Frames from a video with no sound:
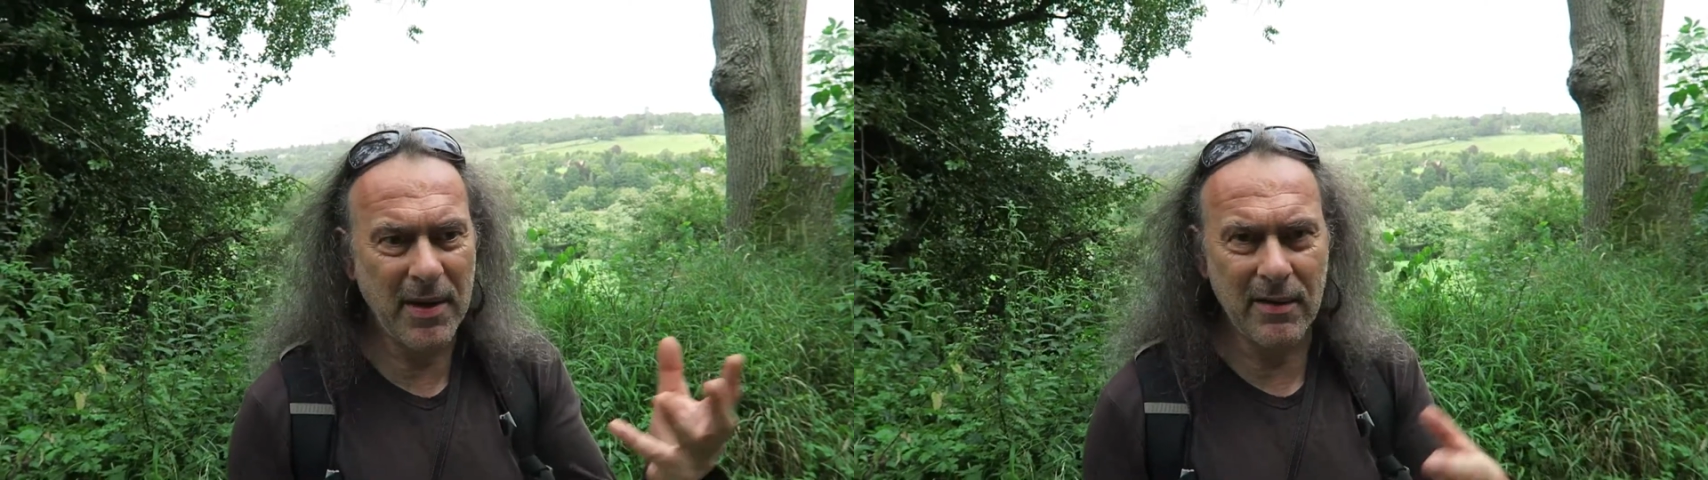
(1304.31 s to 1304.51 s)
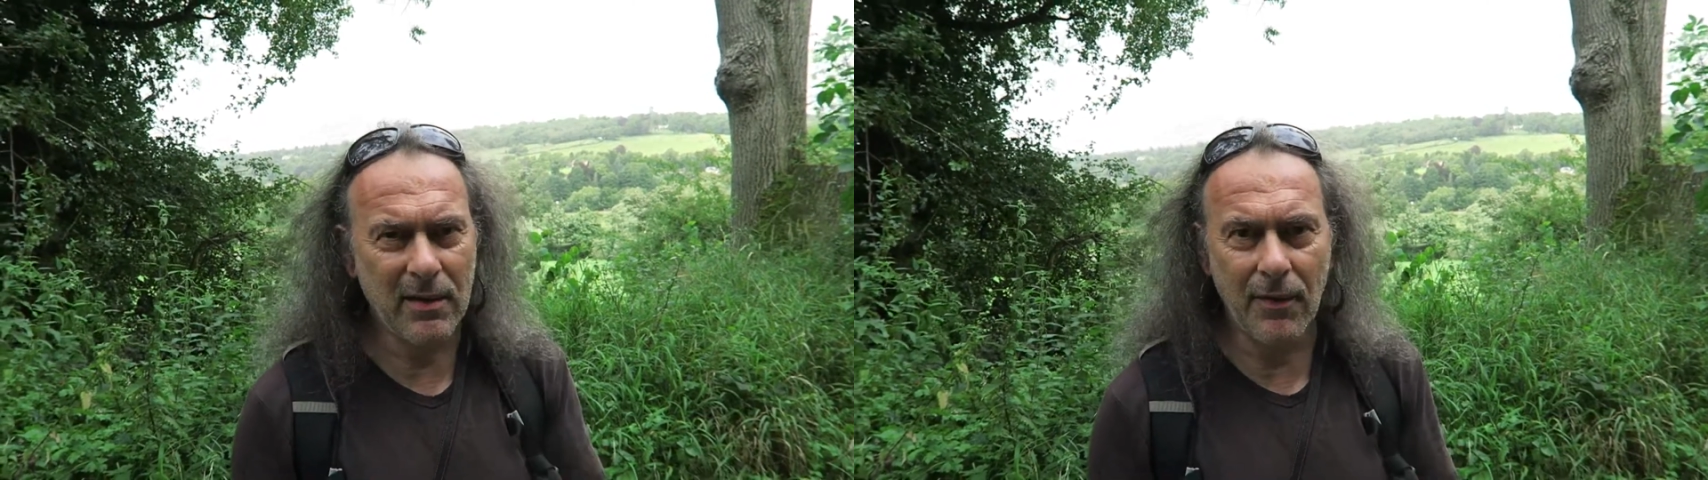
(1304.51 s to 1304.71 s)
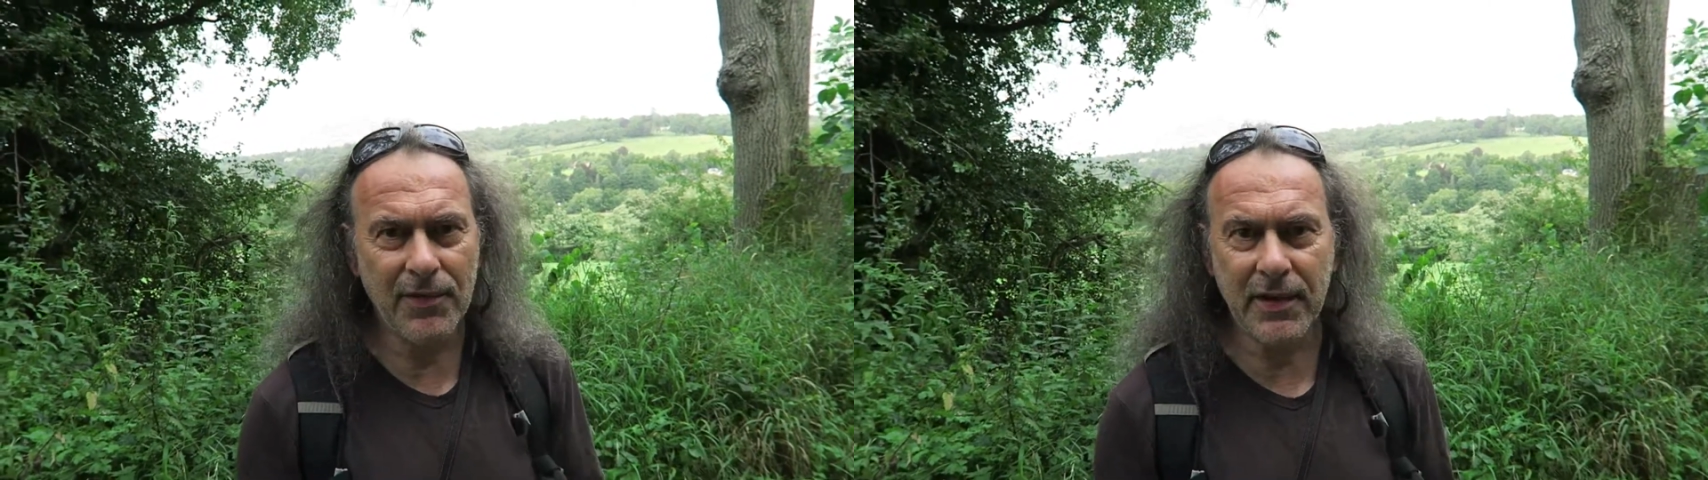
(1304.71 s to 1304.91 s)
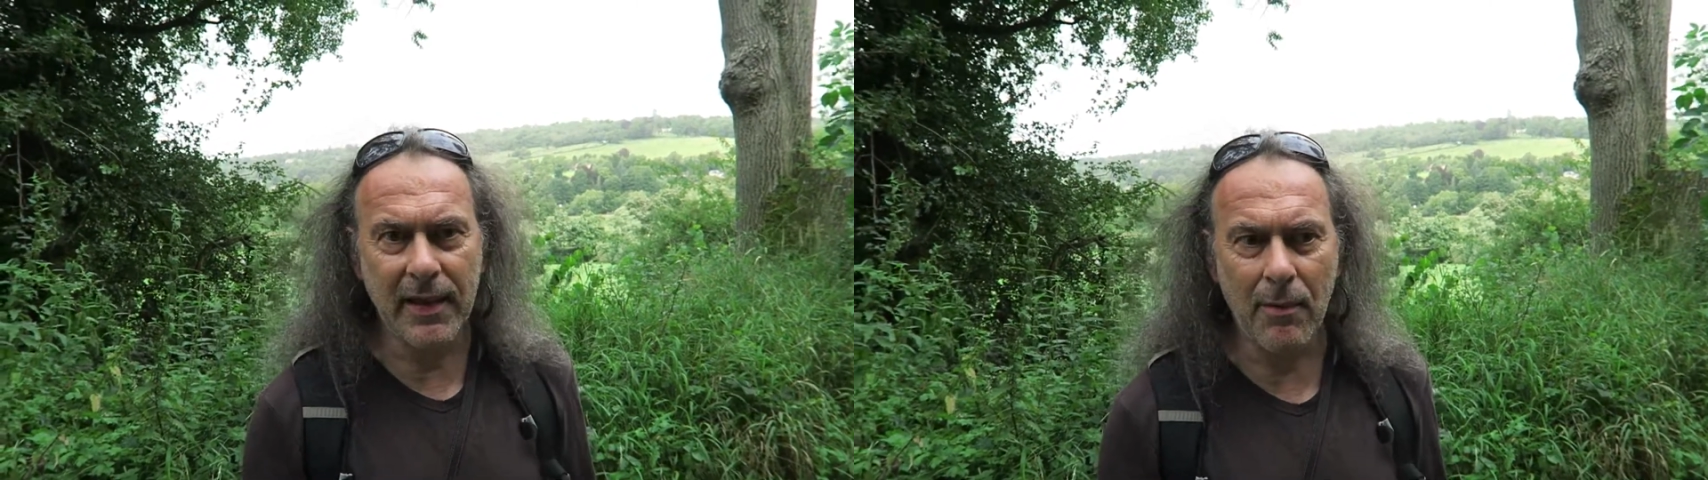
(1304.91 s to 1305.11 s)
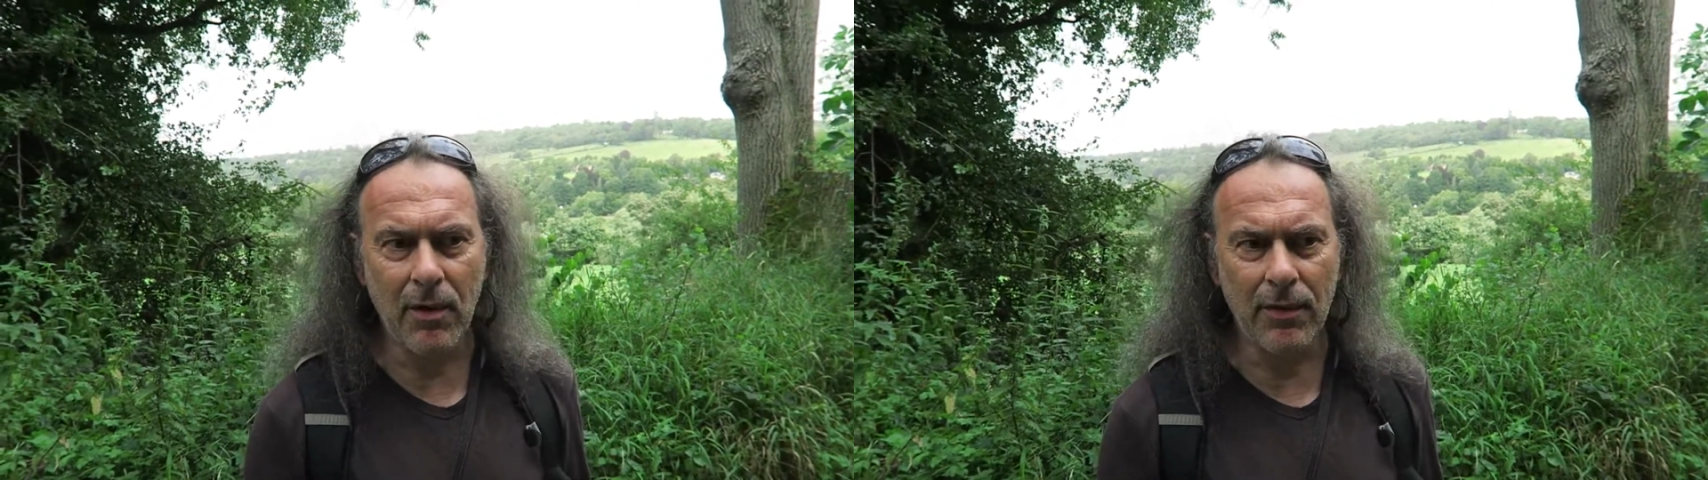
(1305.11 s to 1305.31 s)
I mean,
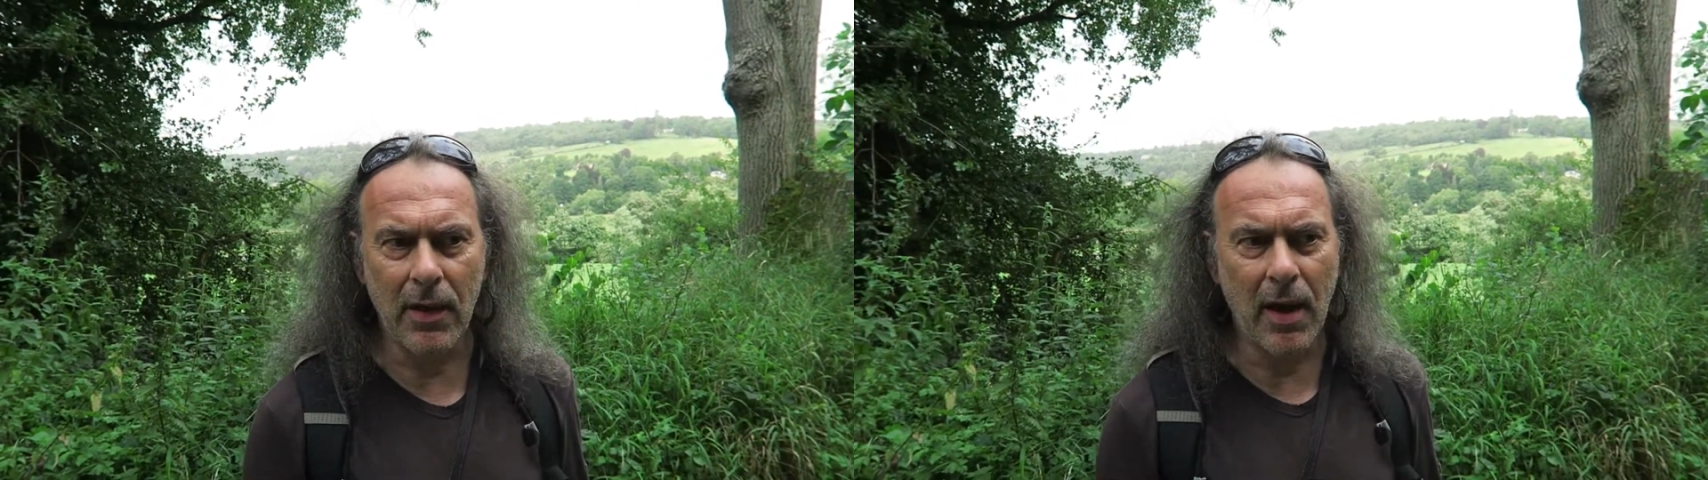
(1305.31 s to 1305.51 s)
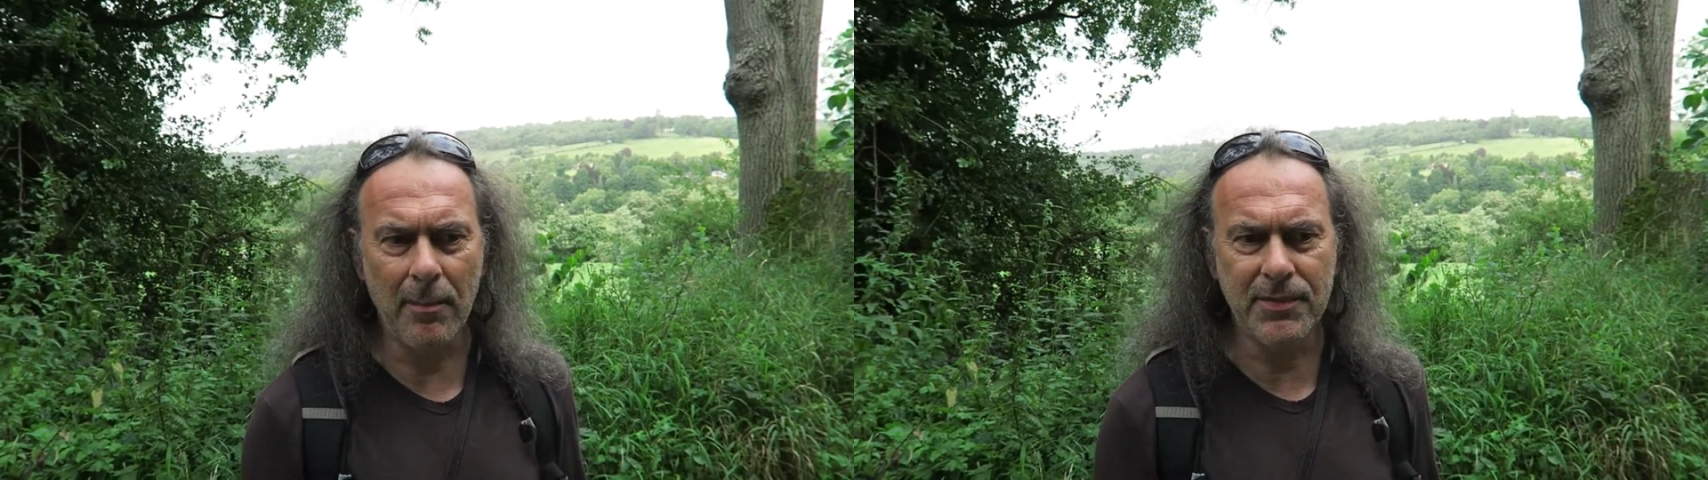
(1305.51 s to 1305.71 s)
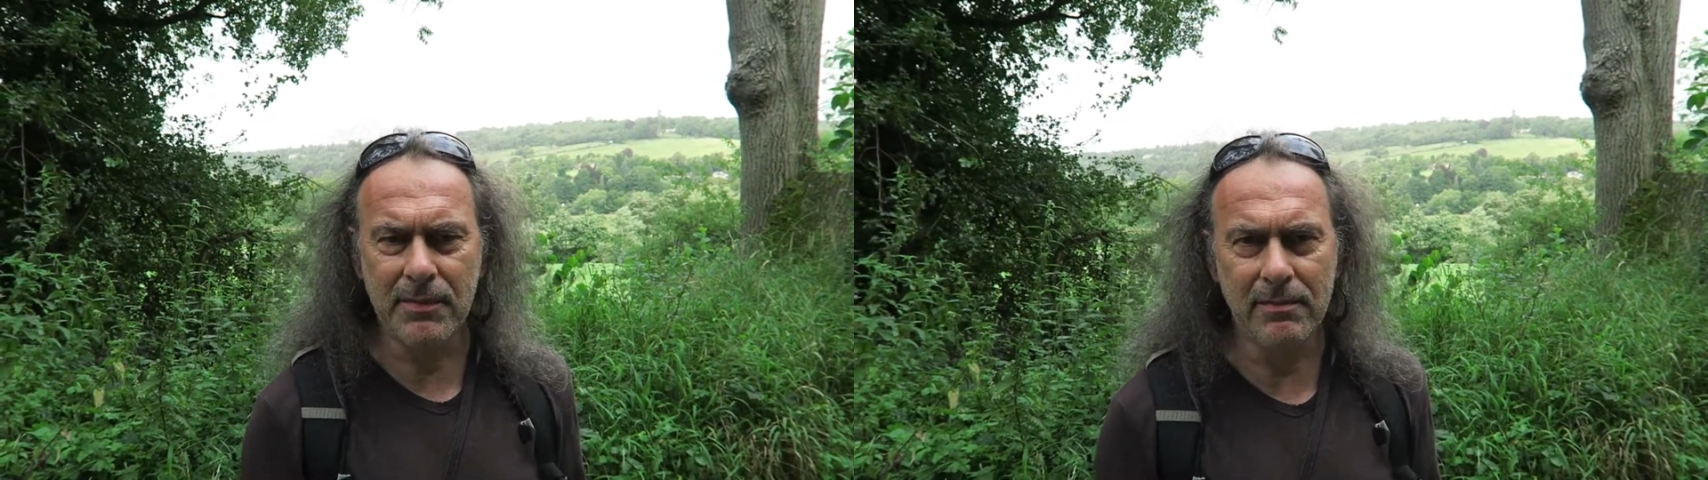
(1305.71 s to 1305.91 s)
obviously they were on up.